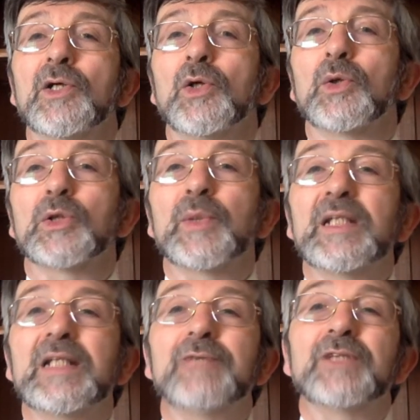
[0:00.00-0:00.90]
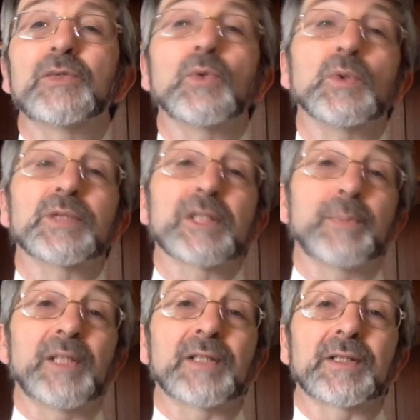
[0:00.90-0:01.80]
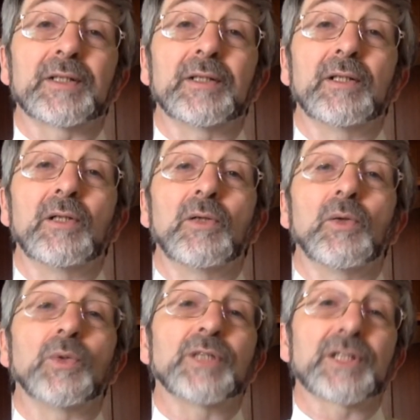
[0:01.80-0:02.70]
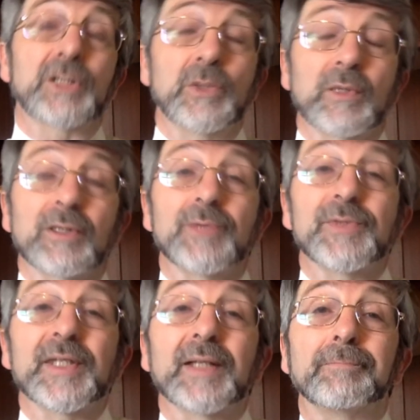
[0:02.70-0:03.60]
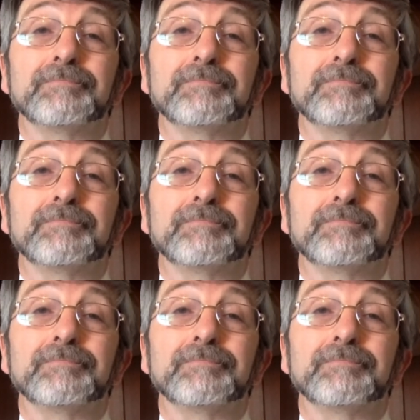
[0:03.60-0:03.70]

Or do we leave it all to the pastor or just do our own thing?